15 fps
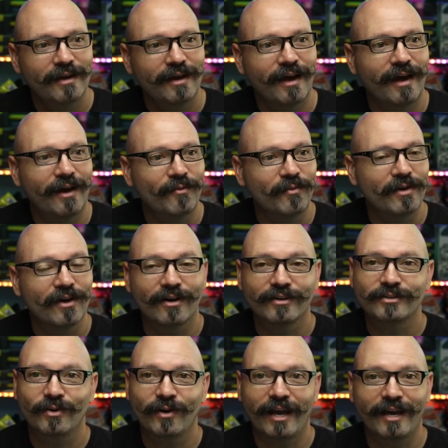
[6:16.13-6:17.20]
We
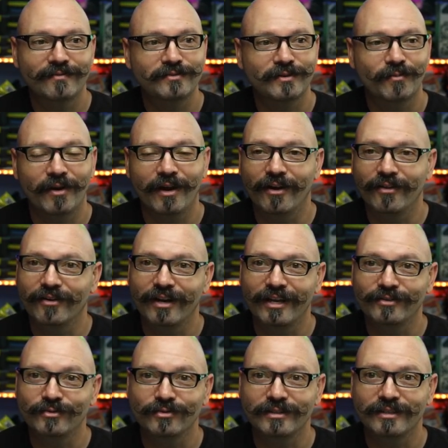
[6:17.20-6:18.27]
also have some other
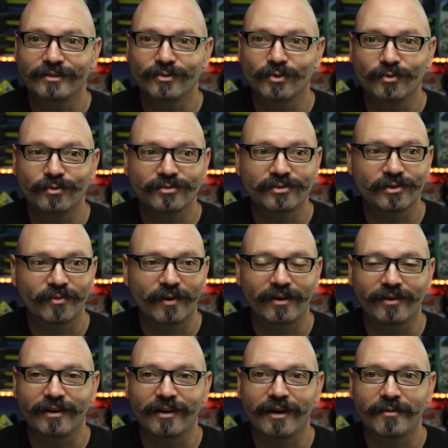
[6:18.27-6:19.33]
interesting tools
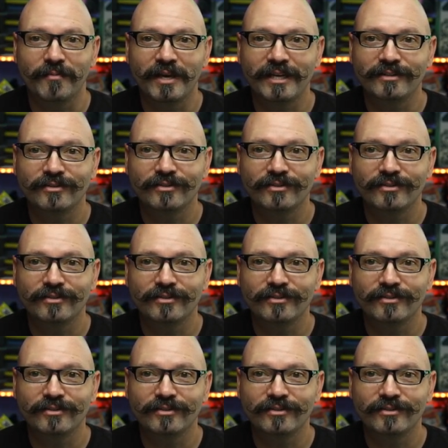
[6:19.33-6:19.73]
surrounding automation.